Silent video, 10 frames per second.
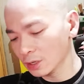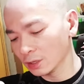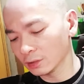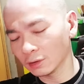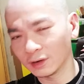
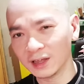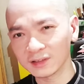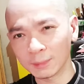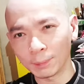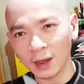So that's
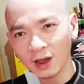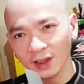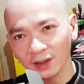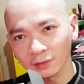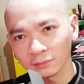about
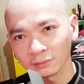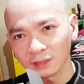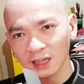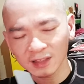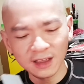it.
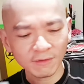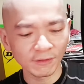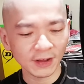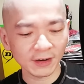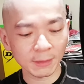Nothing
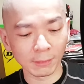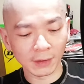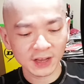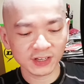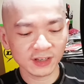very
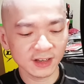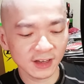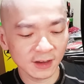much in it.